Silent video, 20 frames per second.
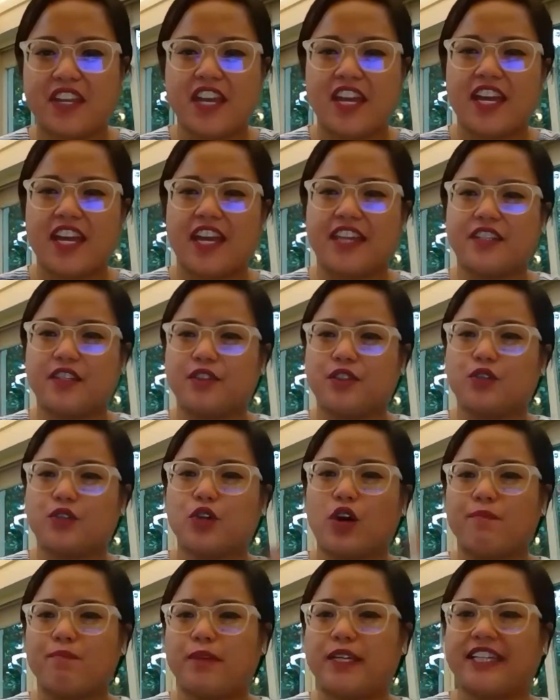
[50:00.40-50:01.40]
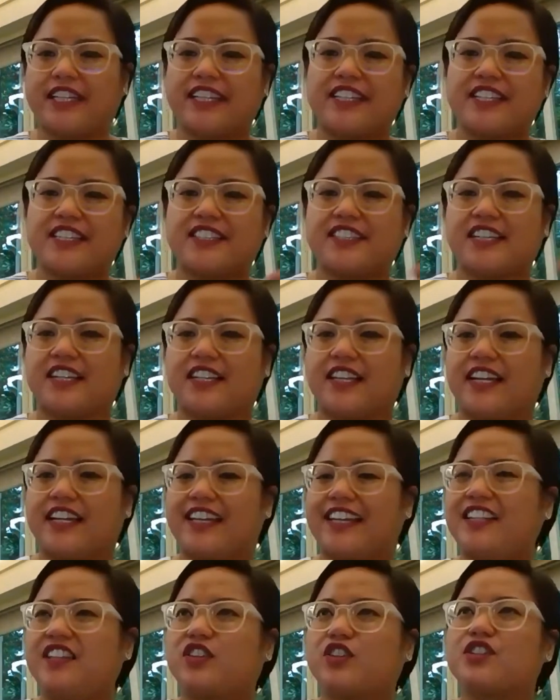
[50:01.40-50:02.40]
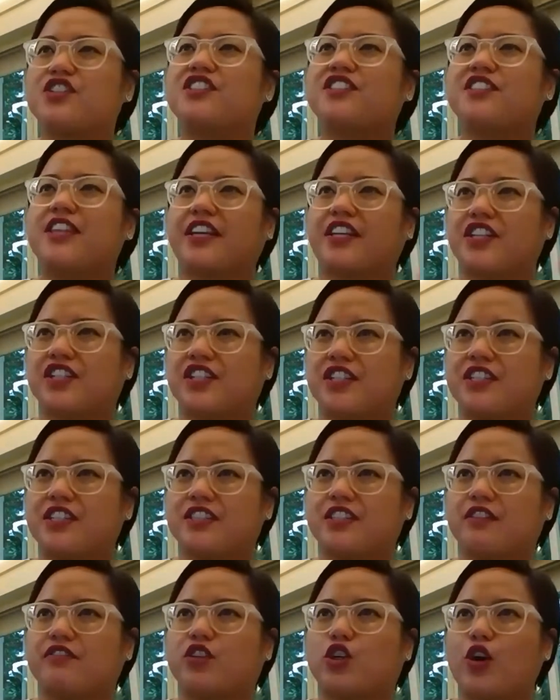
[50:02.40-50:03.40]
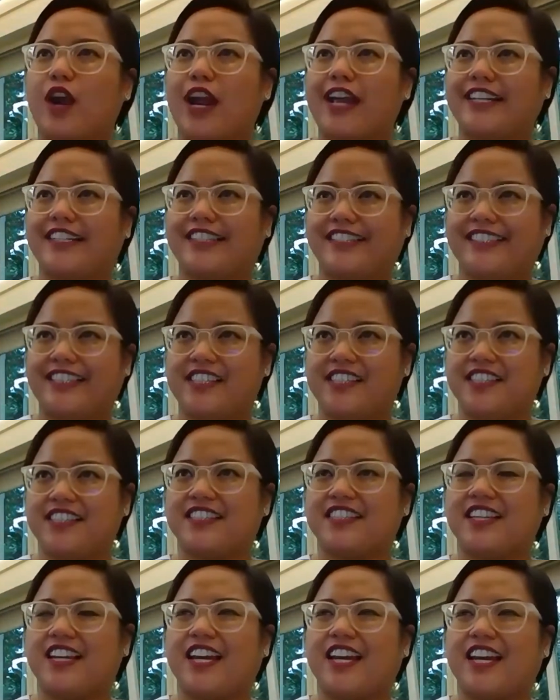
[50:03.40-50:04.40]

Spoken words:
And the topic is like intersections of crises